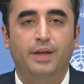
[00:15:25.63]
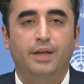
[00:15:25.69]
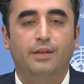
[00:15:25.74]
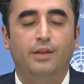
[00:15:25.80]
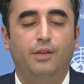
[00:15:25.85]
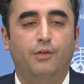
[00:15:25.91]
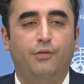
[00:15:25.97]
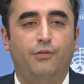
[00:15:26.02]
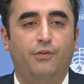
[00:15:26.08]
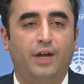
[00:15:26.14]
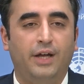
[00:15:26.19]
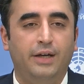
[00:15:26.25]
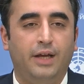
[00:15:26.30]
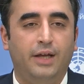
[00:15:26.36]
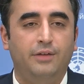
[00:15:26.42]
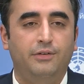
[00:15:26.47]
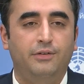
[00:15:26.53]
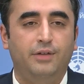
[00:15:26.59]
that the
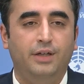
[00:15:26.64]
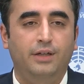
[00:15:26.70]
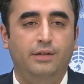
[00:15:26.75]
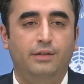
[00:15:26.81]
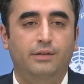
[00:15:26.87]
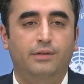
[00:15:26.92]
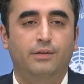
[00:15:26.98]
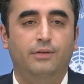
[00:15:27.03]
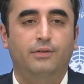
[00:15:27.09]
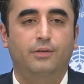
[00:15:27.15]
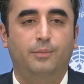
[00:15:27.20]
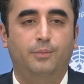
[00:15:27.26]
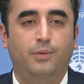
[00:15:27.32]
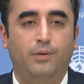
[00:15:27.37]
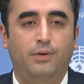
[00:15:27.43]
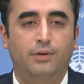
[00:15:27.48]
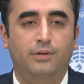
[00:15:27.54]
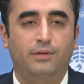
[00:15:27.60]
financing,
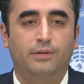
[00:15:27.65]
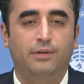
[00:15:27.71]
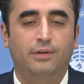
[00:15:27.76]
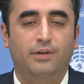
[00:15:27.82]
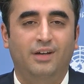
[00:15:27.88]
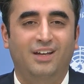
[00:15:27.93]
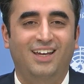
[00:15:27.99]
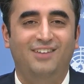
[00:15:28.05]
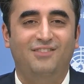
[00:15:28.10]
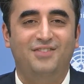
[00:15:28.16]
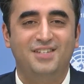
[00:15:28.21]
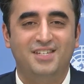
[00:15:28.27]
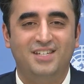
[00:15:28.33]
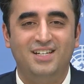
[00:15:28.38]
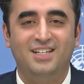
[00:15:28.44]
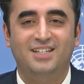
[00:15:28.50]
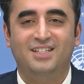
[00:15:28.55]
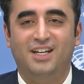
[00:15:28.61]
support, and
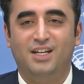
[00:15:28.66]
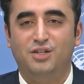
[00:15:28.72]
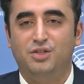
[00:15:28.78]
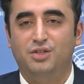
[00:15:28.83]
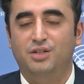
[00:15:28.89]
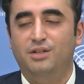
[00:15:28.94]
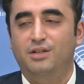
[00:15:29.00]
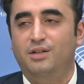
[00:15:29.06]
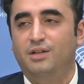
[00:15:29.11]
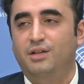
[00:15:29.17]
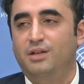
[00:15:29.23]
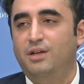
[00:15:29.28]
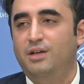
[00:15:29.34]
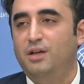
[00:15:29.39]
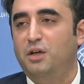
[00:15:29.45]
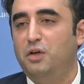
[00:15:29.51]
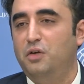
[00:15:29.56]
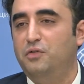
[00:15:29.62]
facilitation
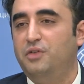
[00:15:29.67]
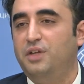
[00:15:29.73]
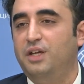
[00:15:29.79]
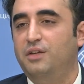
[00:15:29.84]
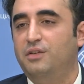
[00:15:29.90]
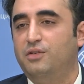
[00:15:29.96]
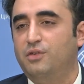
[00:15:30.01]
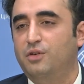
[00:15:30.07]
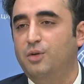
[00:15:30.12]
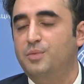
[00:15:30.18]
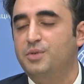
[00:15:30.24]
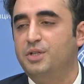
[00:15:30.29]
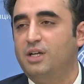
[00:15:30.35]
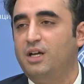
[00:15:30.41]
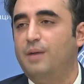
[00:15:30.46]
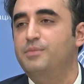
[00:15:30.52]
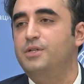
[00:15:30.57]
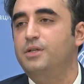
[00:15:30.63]
of these groups
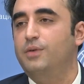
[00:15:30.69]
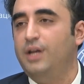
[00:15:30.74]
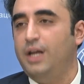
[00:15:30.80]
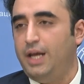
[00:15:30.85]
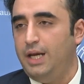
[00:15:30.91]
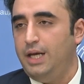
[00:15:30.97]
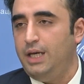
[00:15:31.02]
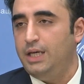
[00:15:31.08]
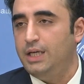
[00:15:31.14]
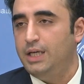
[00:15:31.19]
come to an end.